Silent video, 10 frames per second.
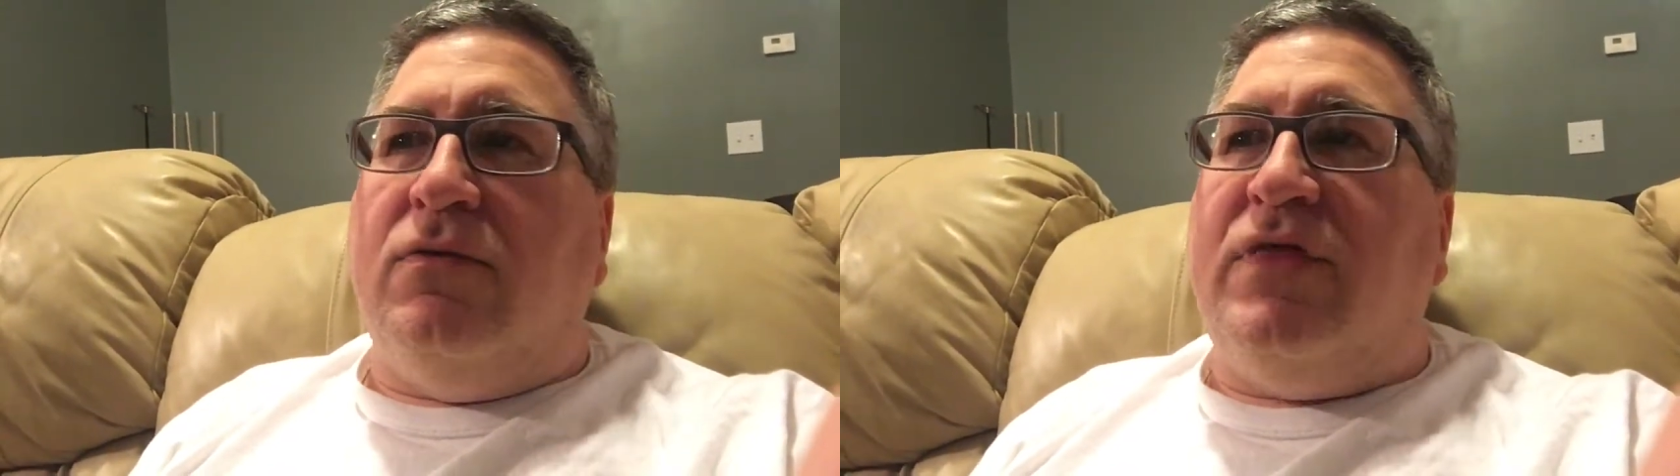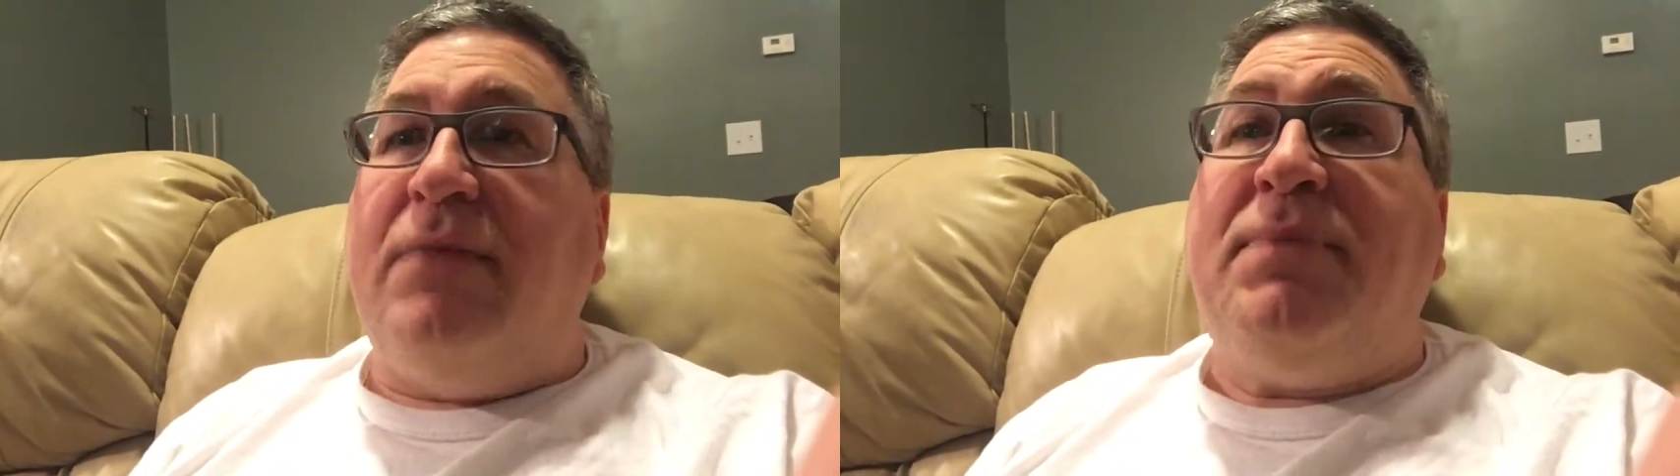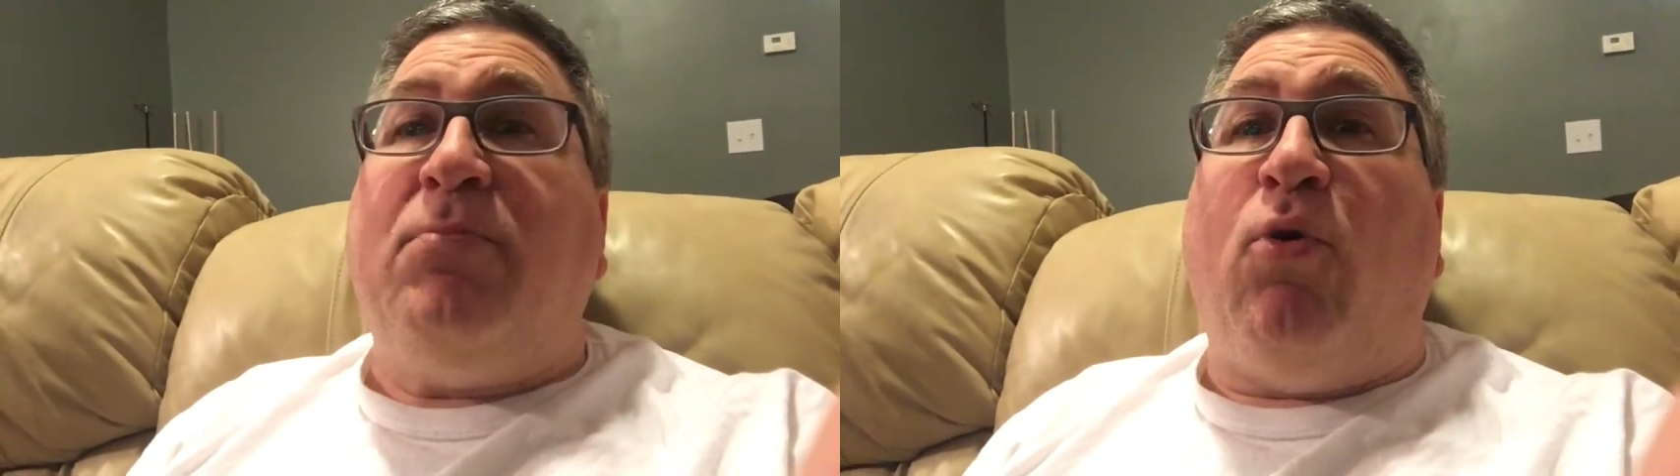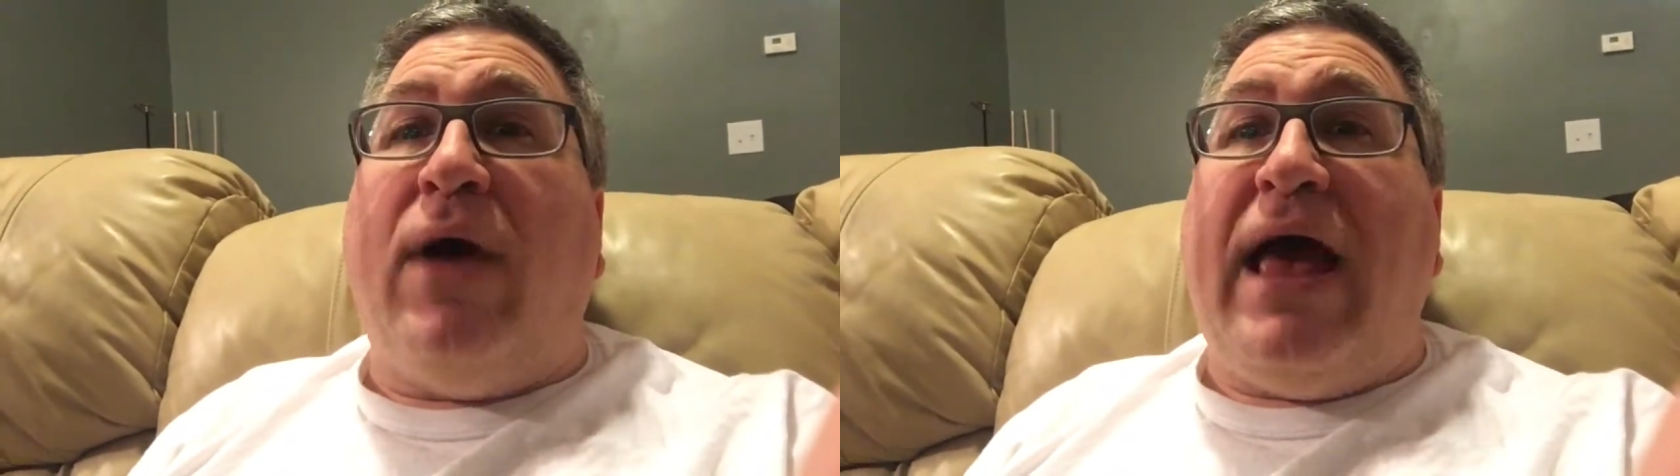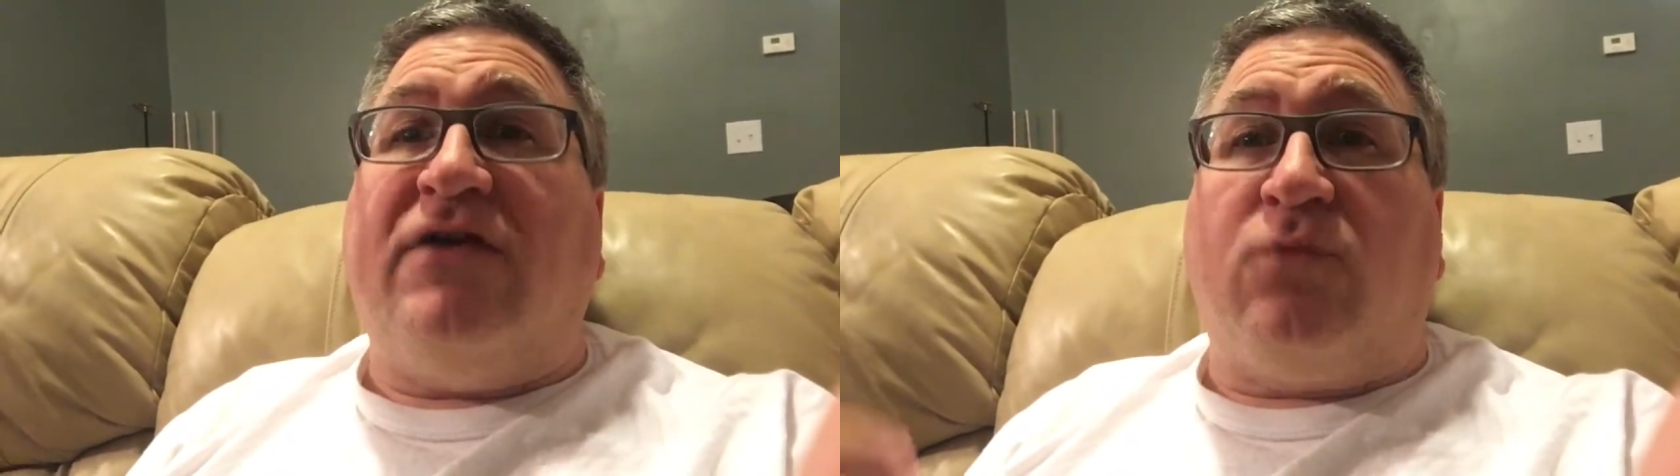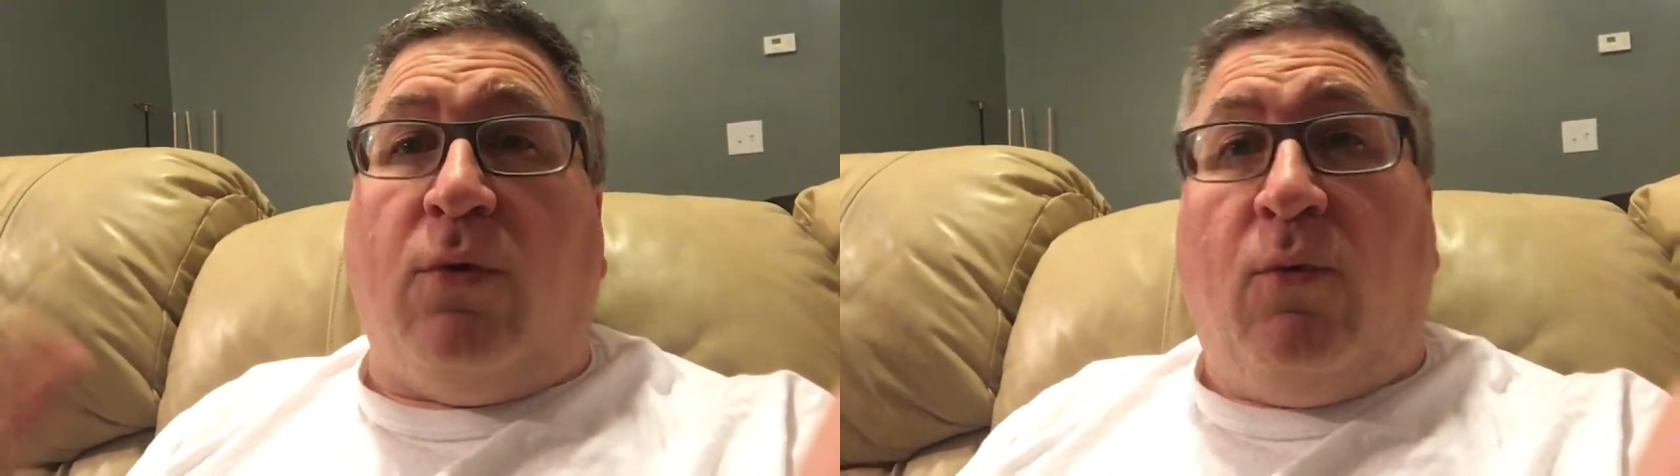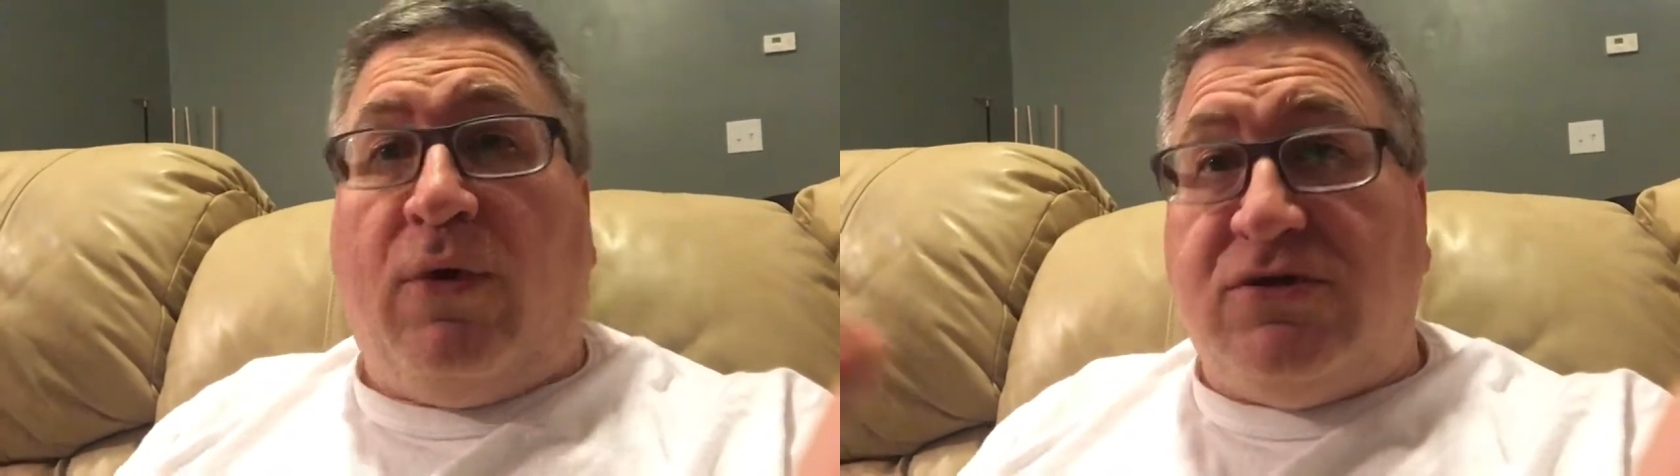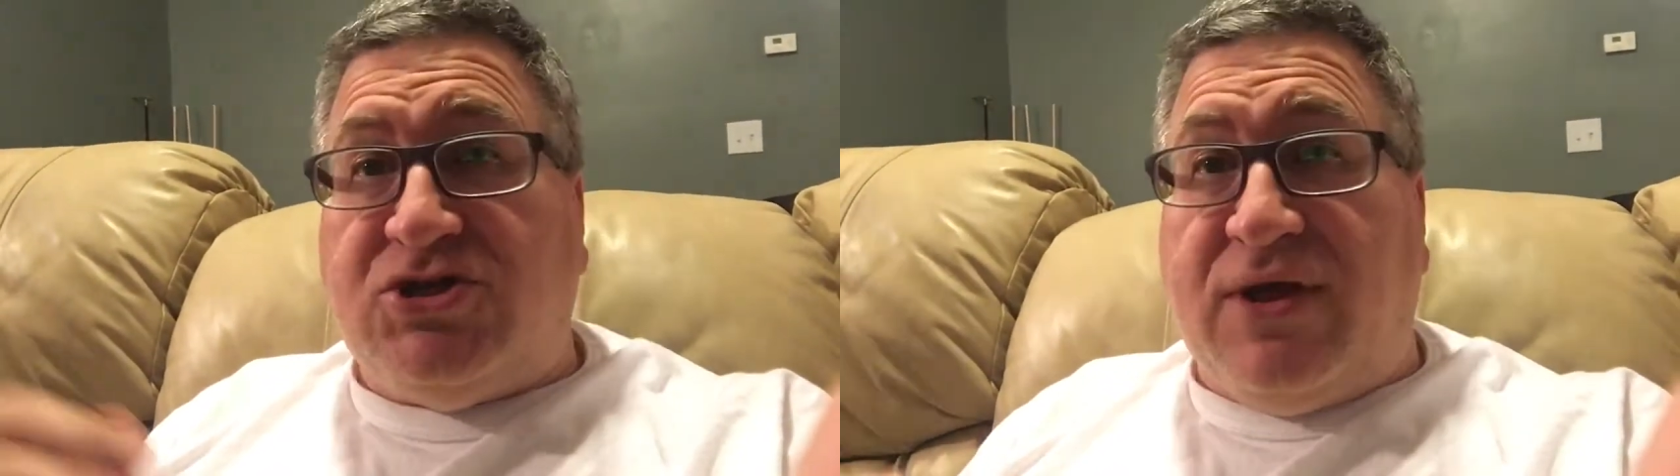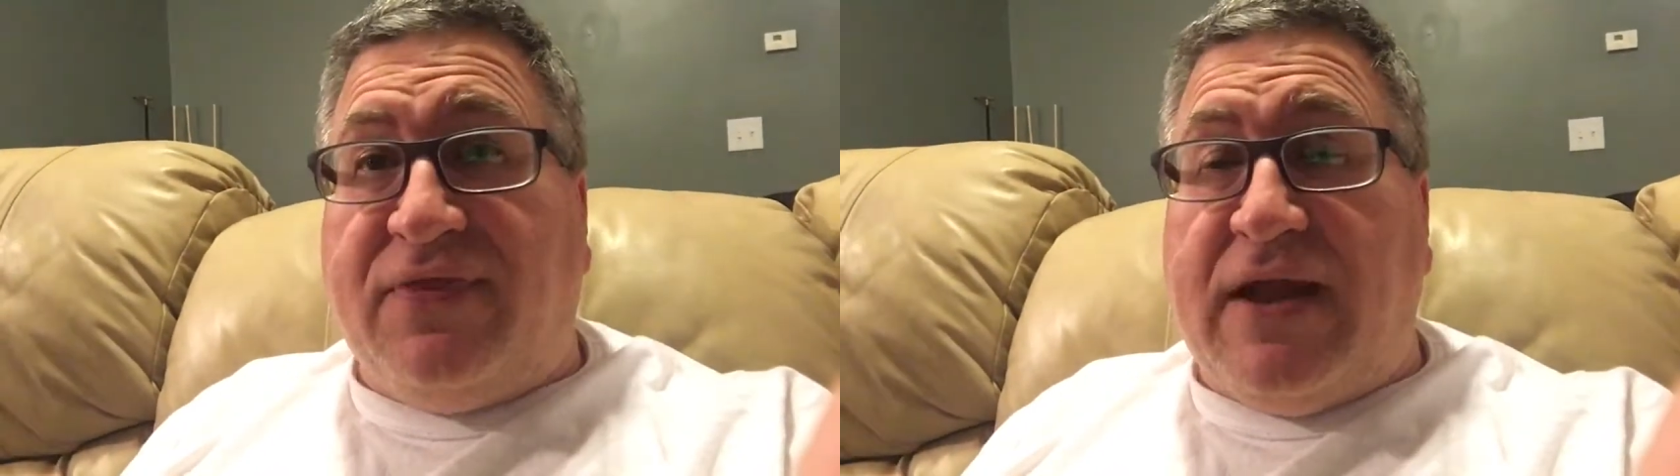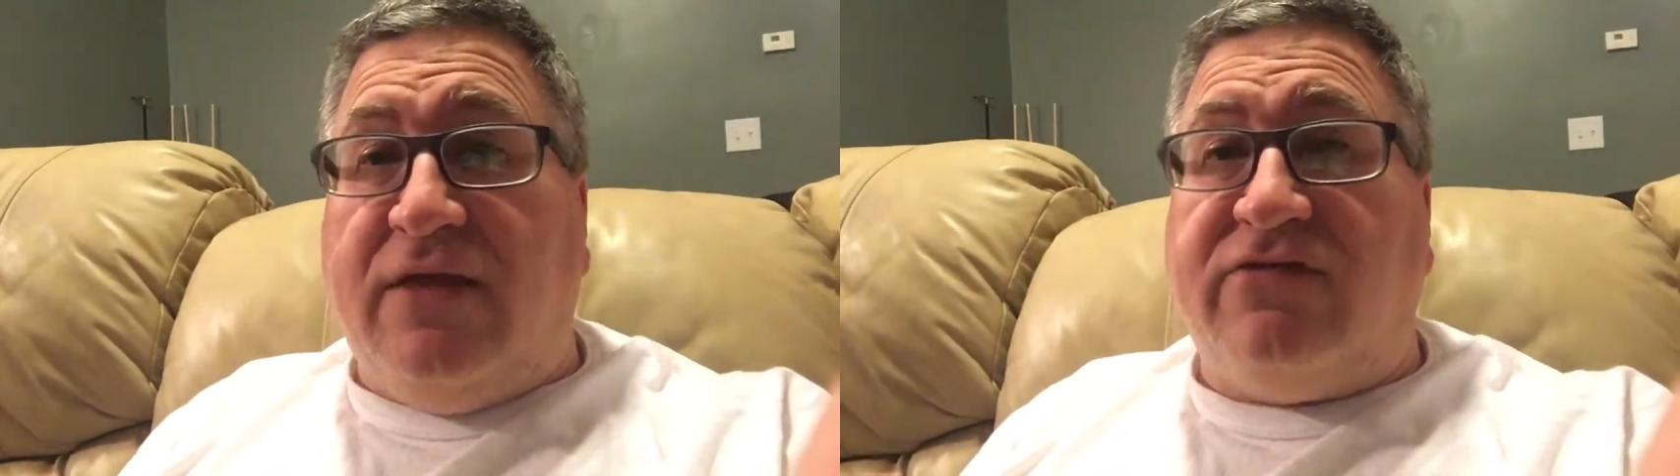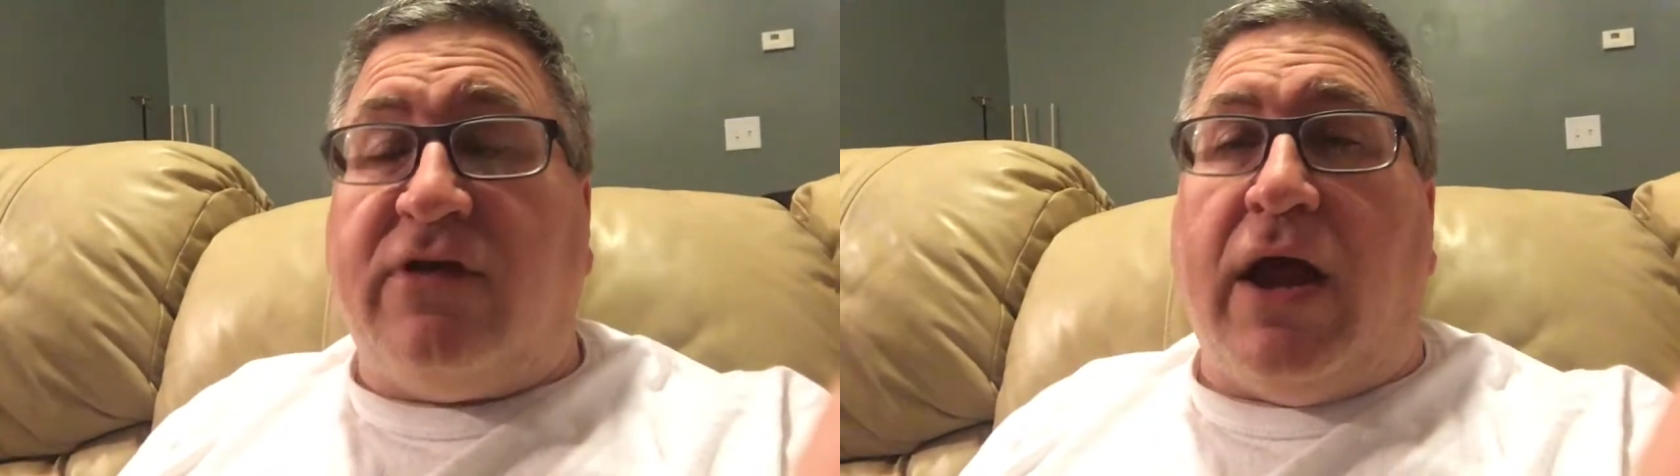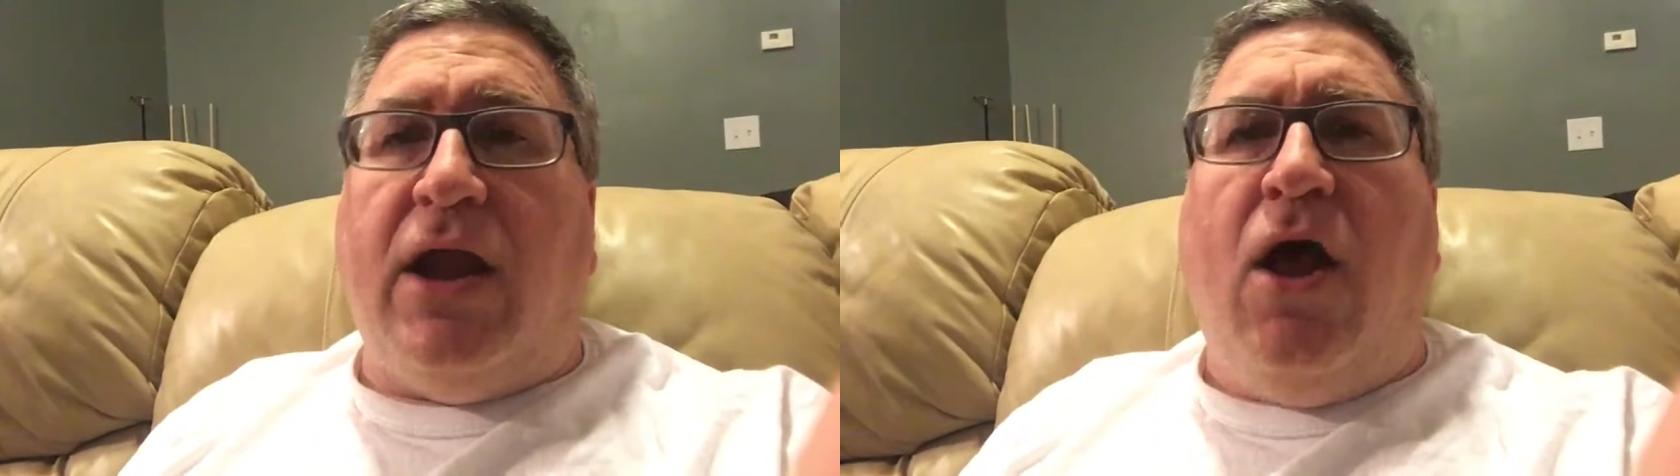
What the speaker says: then people will ask, well, where did you get that insight?